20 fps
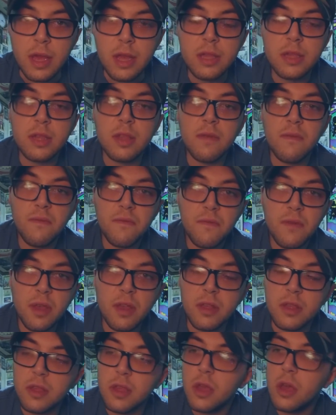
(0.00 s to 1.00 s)
it's
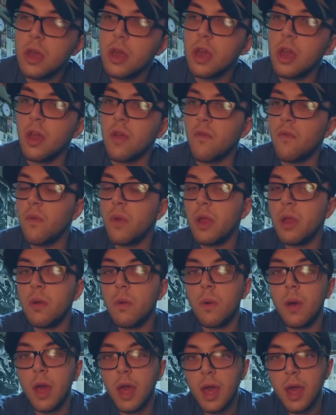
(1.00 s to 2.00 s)
defense. If we
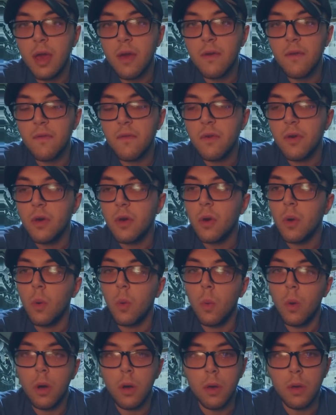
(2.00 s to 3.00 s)
don't have
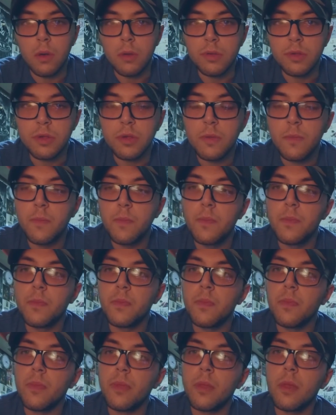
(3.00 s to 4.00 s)
walls,
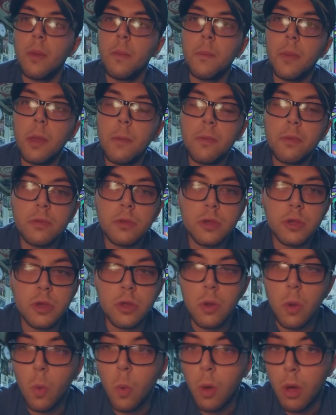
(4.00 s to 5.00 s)
people are just
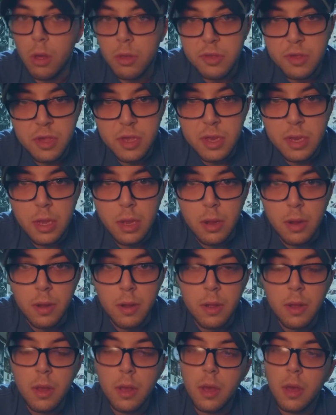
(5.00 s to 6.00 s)
gonna waltz in here
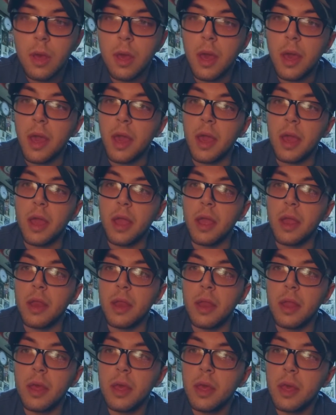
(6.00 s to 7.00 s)
and
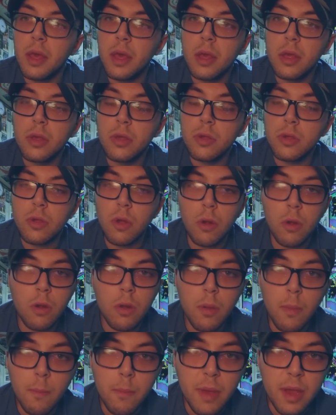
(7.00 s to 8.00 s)
start
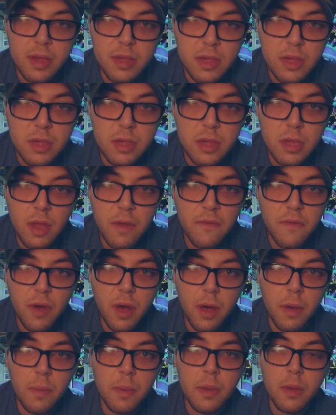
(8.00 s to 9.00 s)
messing stuff
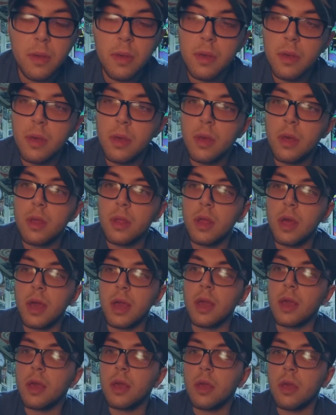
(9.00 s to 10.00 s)
up. Like
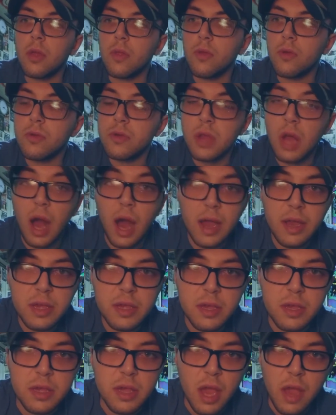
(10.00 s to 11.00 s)
there's
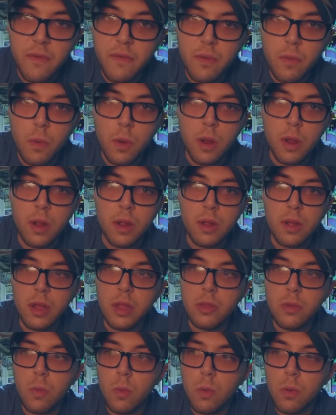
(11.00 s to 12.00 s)
ISIS everywhere
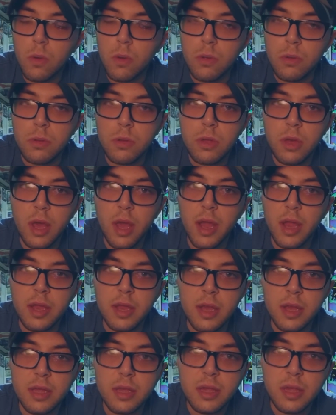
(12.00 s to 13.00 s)
in the world, and
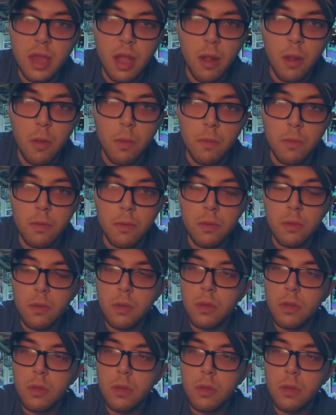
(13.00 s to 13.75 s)
it's terrible.